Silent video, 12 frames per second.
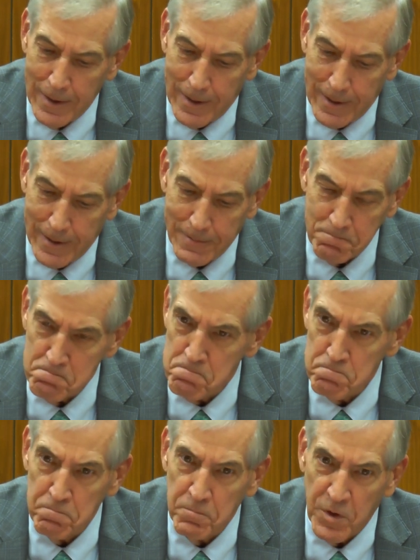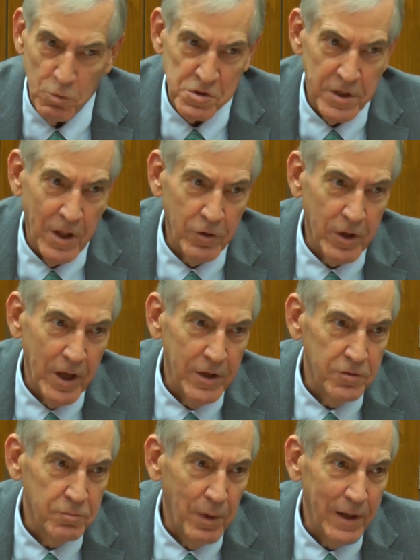There was another
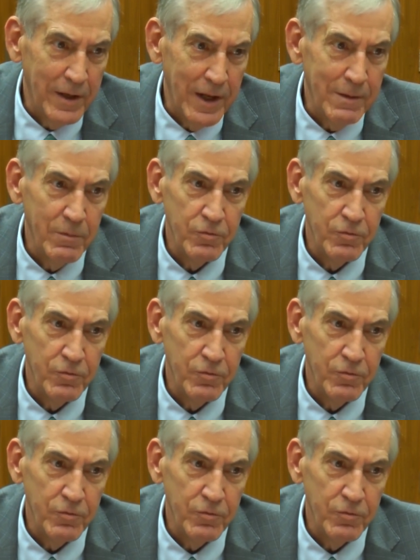case by the name